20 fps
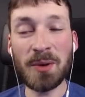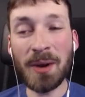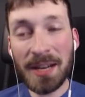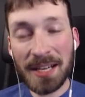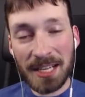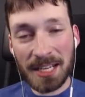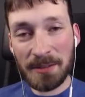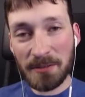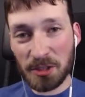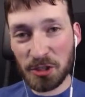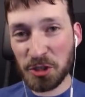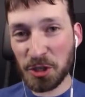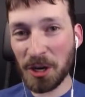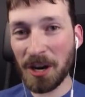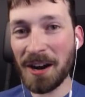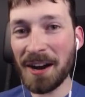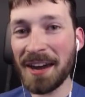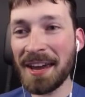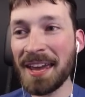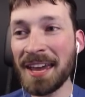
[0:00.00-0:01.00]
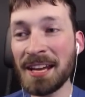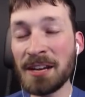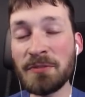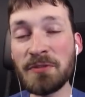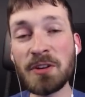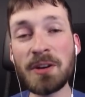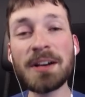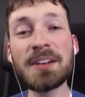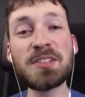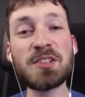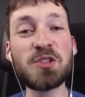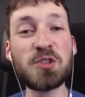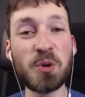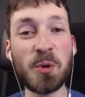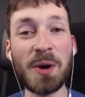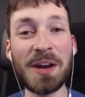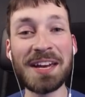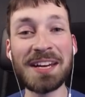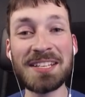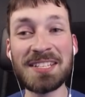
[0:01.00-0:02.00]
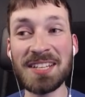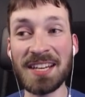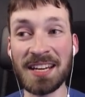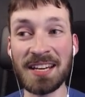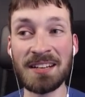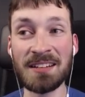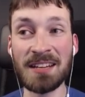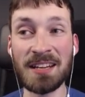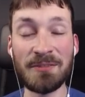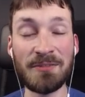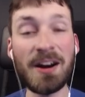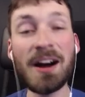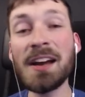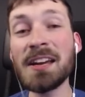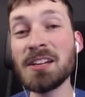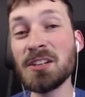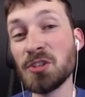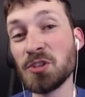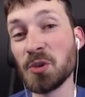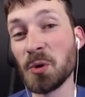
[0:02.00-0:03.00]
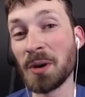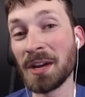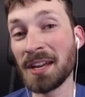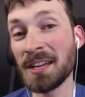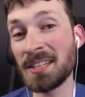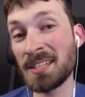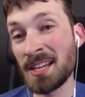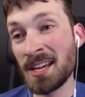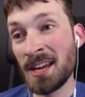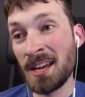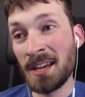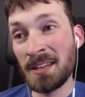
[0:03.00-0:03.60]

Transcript: So I'm gonna give it a try, and if you guys enjoy it, and if I enjoy it,